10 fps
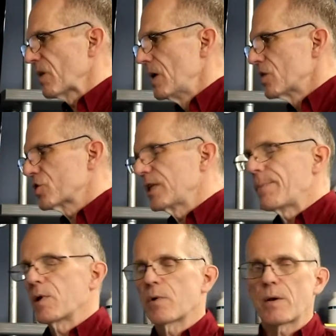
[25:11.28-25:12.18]

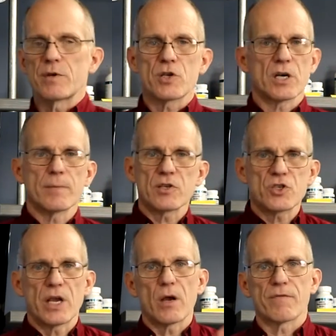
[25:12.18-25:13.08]
Sleeping right, we talked about
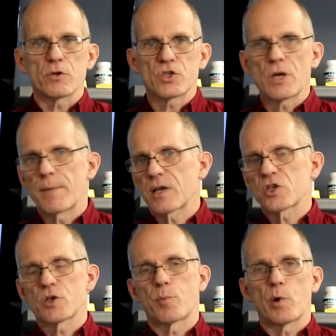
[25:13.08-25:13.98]
staying off your stomach,
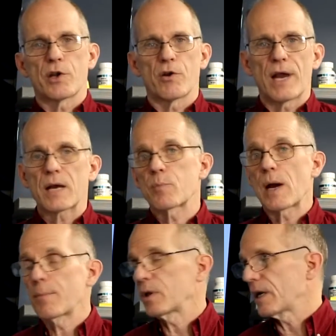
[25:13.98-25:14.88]
supporting your neck
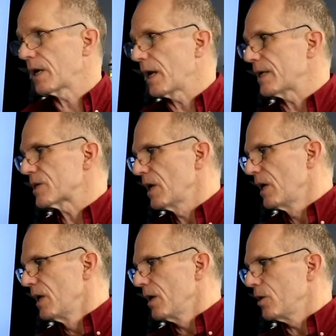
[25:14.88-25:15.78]
properly at night.
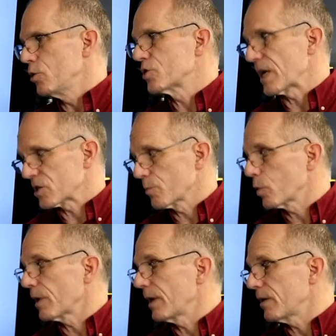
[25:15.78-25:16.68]
Use neck
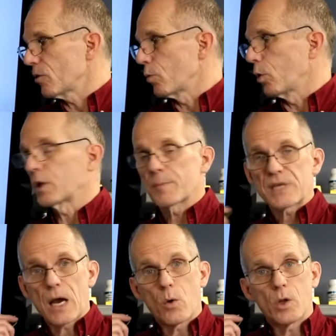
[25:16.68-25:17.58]
support at night, the rolled up
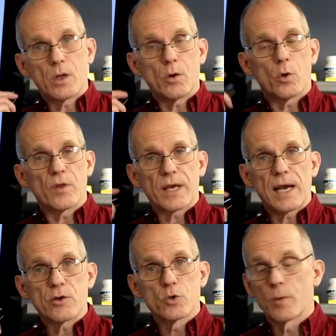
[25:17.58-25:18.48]
towel or the
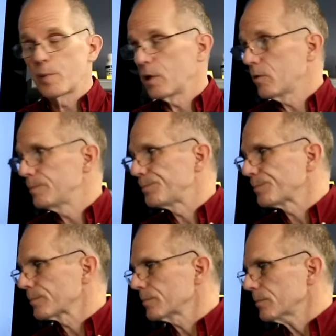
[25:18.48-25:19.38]
contour pillow.
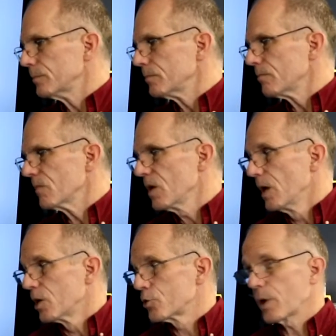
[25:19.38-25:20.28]

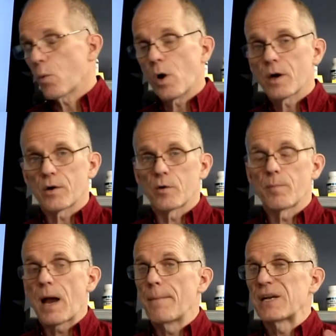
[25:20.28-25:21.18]
Drink water.
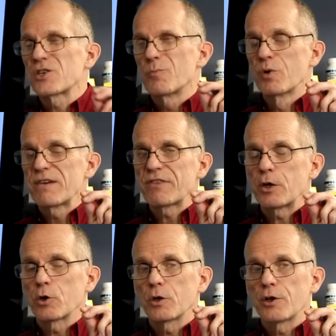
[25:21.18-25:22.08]
I mentioned briefly
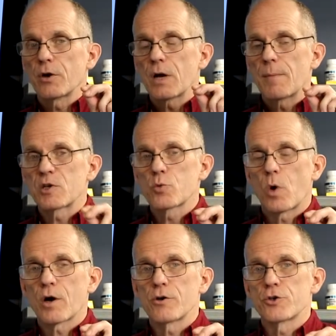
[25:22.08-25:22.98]
earlier how much
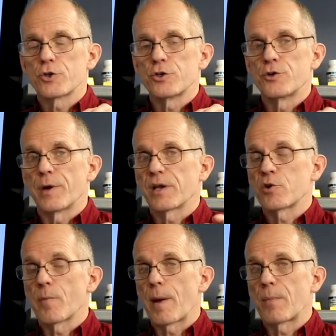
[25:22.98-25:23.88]
water should you drink.
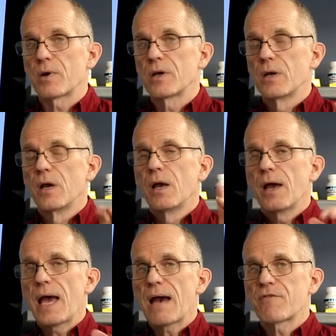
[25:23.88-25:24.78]
You remember?
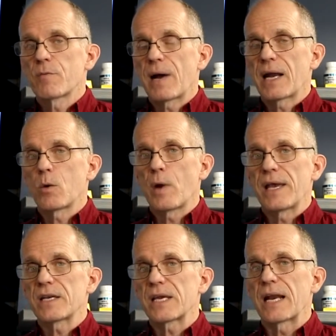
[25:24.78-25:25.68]
Half your body
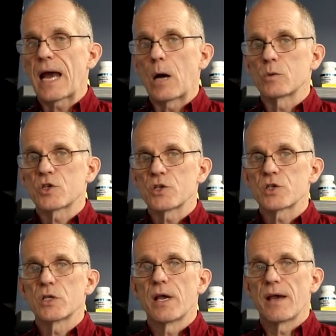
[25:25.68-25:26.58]
weight in
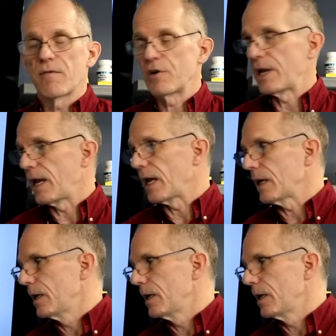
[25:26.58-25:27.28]
ounces every day.